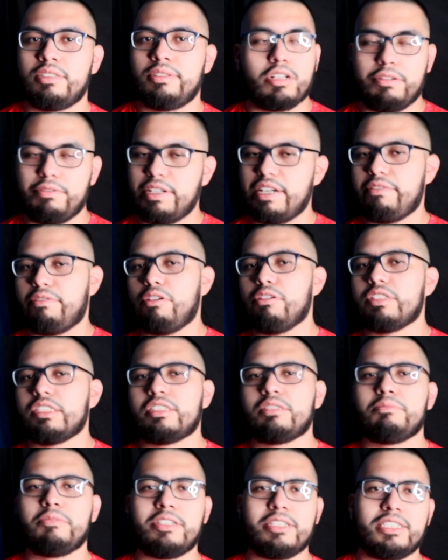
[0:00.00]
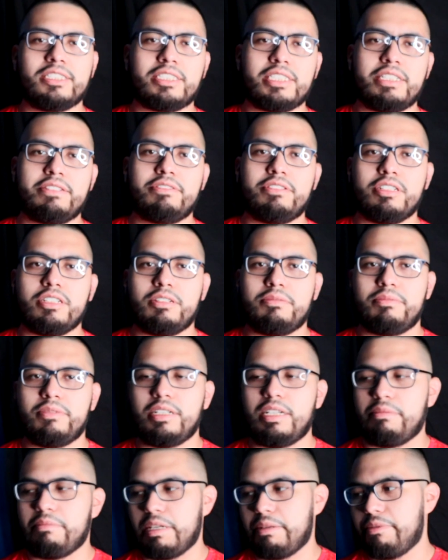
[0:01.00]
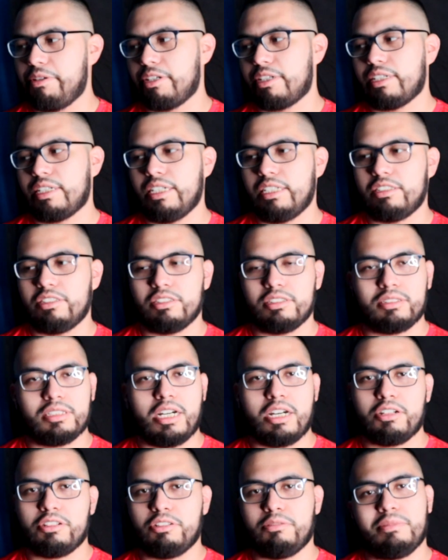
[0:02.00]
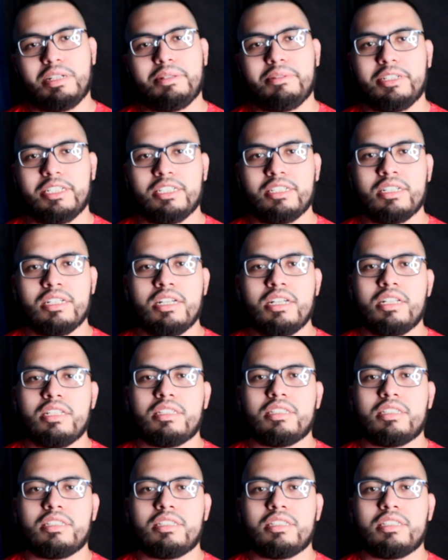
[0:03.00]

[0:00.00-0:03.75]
What if you have all this money saved up and maybe your kid just, I don't know, maybe